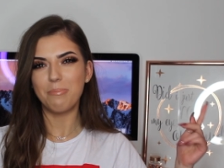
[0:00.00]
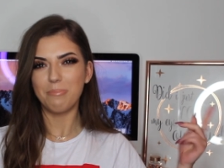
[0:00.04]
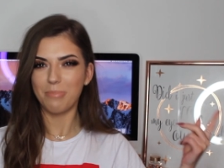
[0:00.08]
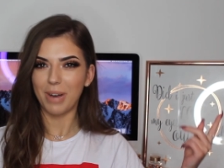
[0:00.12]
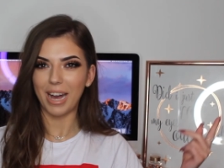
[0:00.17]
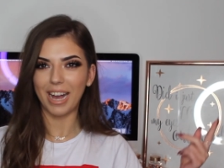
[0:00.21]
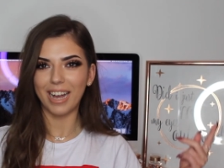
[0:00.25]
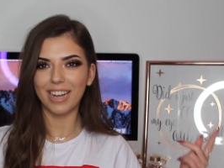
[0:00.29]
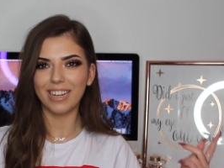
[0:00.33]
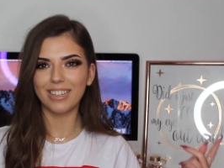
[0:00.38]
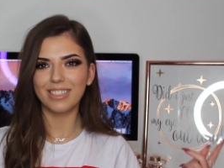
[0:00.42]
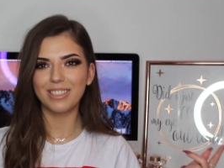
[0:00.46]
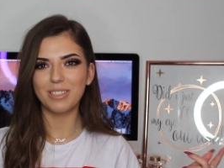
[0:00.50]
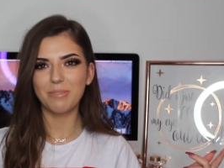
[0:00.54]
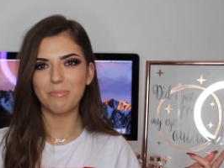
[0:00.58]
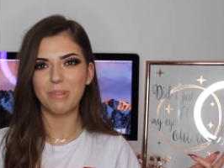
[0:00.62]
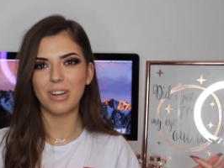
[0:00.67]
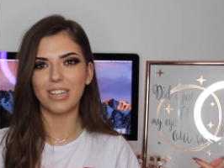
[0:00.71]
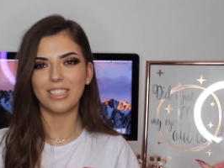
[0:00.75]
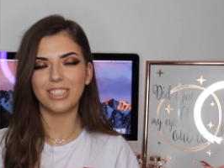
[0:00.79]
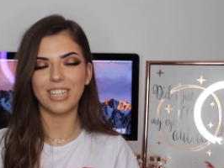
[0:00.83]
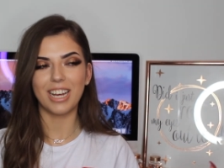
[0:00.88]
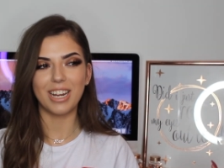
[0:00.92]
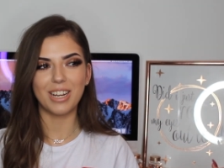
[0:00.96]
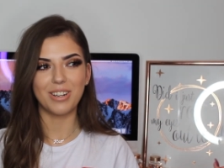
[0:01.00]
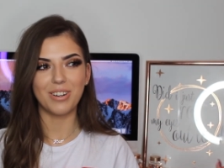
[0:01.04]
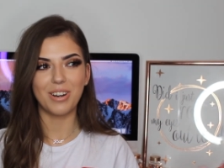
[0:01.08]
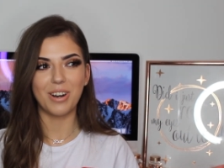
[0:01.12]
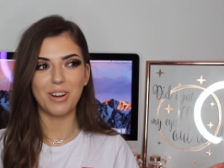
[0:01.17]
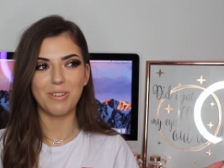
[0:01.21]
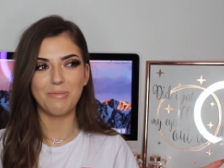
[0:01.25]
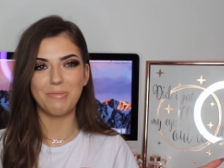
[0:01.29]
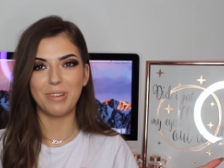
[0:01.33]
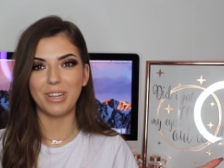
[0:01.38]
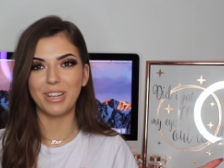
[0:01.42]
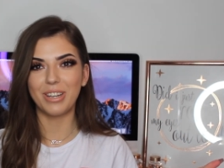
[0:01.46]
back to my channel
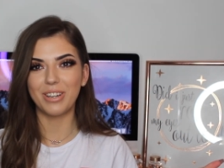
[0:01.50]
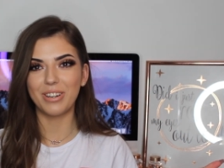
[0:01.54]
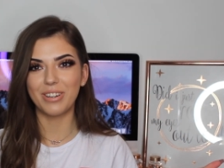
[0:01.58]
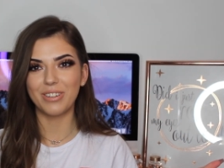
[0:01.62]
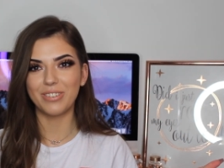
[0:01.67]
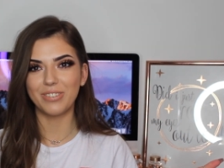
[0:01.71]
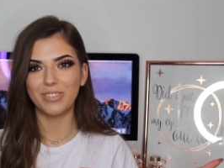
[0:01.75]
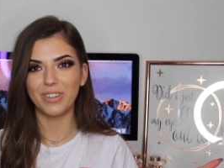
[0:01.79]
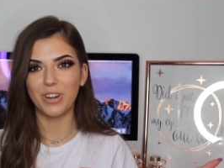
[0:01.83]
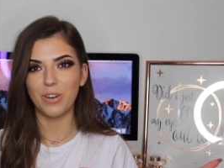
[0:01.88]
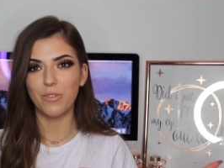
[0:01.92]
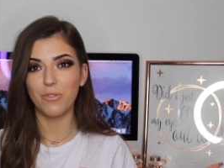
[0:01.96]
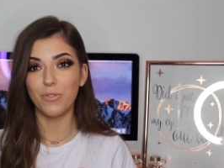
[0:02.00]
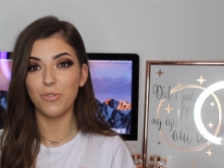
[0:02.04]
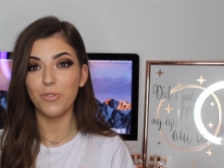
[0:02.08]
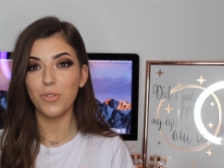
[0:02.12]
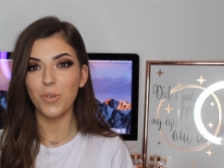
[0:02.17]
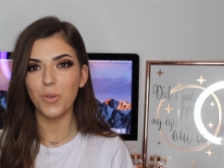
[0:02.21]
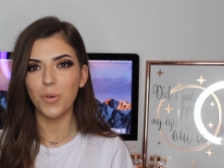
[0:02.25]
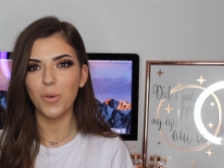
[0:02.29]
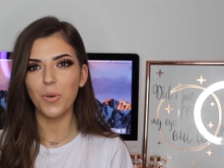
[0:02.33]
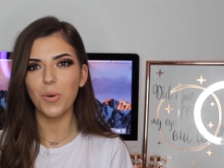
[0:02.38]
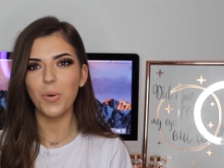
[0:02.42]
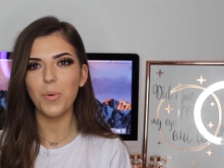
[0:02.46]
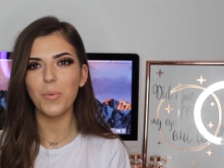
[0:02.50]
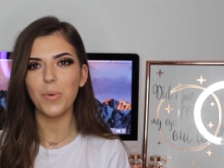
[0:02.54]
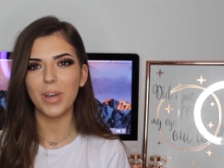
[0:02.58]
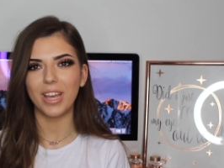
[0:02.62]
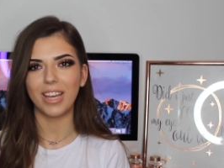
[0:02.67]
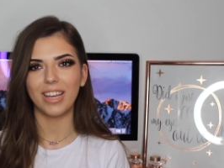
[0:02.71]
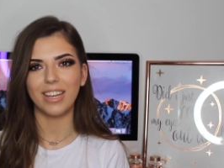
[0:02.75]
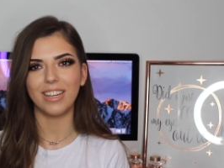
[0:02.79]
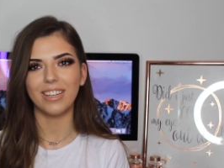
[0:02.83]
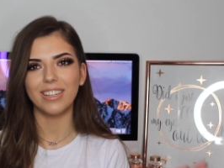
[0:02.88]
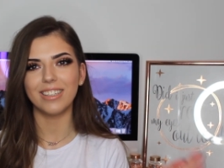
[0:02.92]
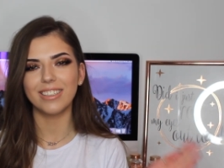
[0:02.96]
I've been gone for four
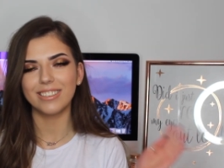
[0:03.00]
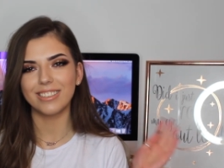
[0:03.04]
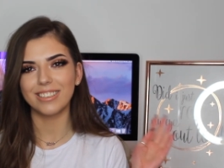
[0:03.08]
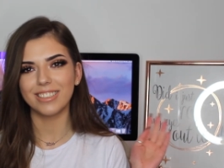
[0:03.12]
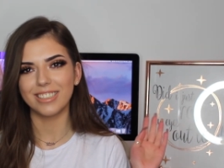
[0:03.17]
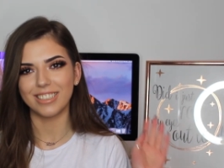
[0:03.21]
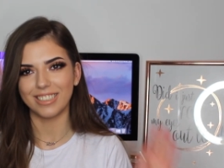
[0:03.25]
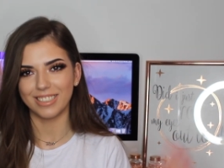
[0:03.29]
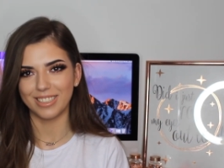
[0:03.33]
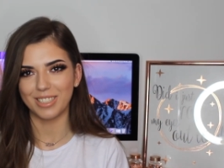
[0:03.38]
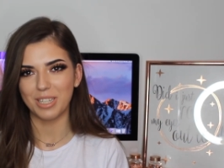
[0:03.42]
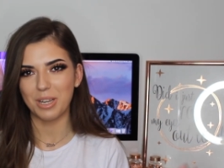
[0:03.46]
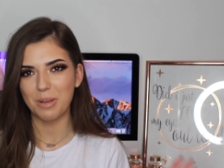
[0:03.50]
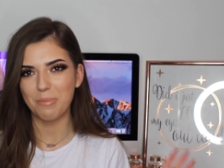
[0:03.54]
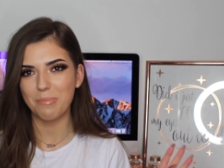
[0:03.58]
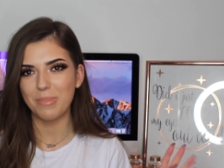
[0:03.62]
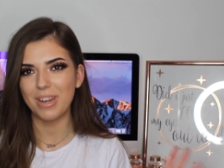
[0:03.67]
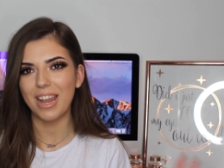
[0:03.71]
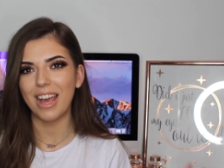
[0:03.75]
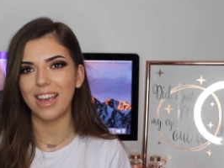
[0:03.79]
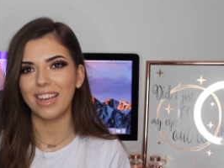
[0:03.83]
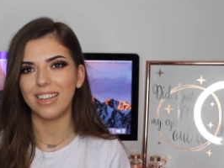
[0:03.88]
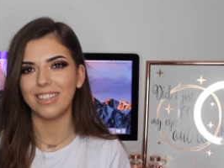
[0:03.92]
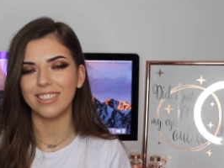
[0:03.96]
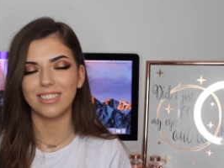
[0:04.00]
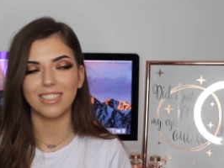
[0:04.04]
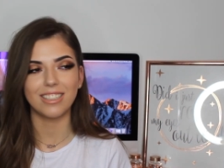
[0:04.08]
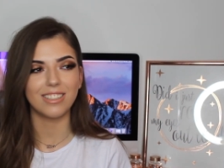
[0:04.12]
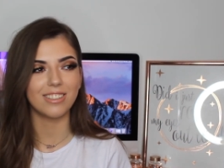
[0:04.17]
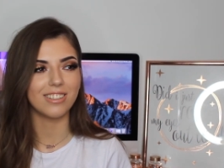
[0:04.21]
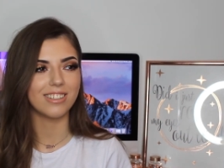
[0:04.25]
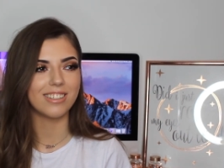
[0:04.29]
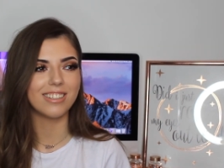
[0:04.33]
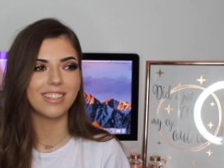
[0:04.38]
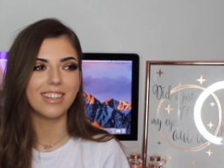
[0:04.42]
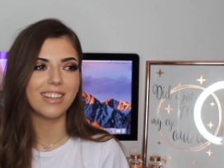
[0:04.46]
weeks because I'm lazy
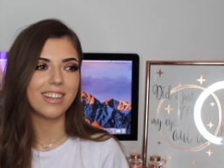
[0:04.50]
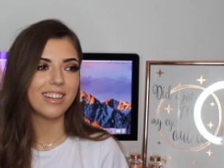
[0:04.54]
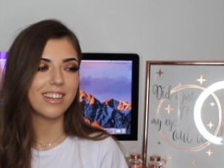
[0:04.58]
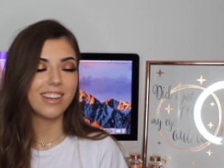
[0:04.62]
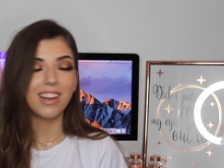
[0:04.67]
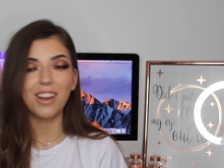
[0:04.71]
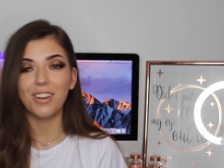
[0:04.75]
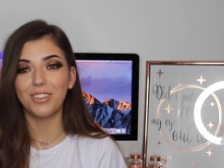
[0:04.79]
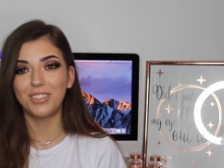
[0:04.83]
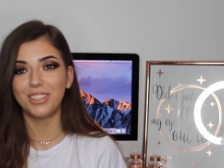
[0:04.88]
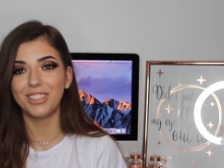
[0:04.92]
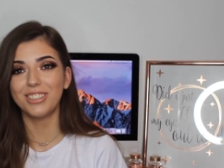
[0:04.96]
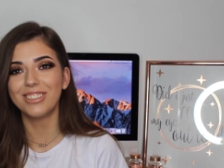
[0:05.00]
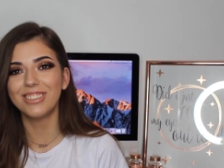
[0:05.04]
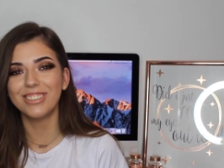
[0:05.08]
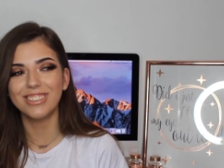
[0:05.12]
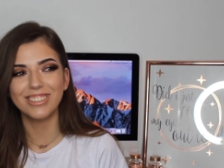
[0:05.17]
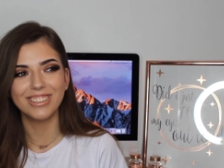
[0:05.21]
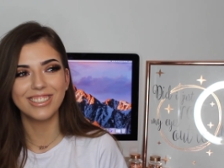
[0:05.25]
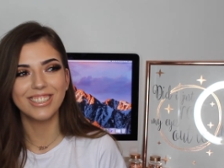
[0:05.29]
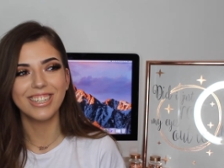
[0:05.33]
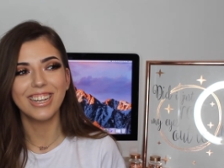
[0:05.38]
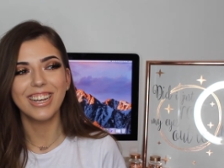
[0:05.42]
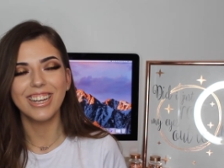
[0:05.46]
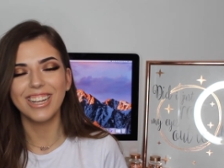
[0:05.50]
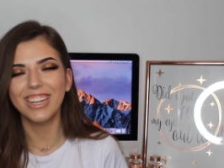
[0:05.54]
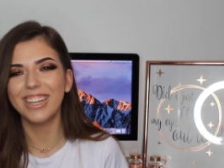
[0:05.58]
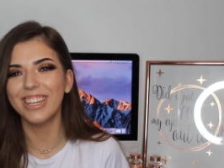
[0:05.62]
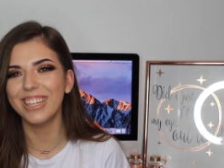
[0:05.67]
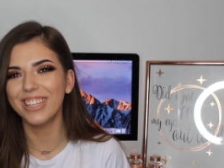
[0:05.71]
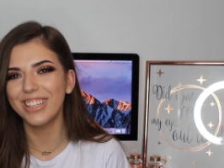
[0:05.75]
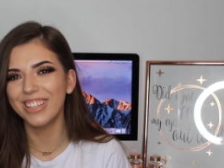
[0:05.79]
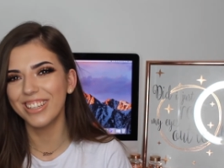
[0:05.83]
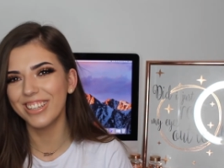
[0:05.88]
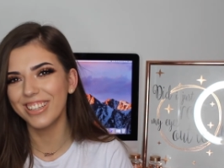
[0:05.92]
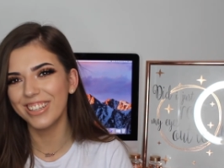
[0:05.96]
no i
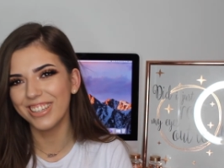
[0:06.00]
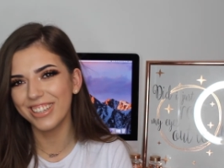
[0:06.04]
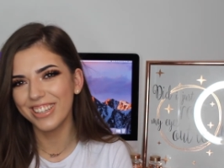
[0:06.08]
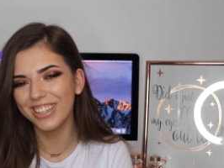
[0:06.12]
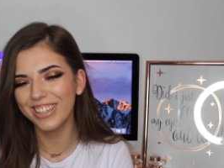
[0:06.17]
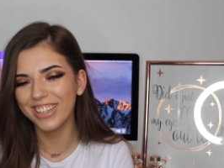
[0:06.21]
just,